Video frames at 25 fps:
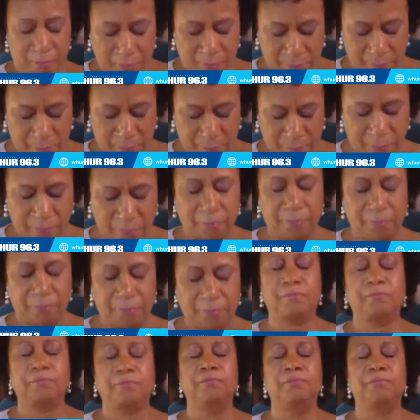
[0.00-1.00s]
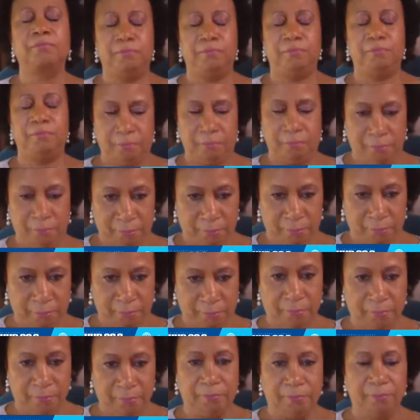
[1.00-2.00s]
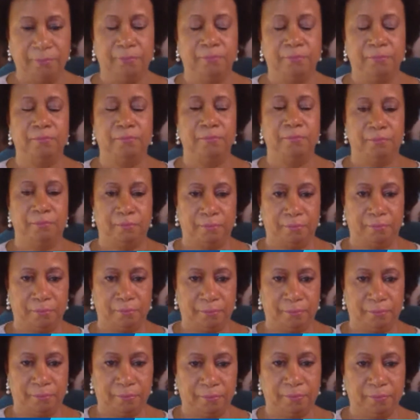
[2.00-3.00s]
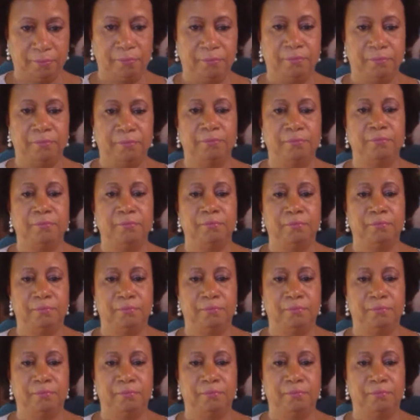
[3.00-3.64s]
(not speaking)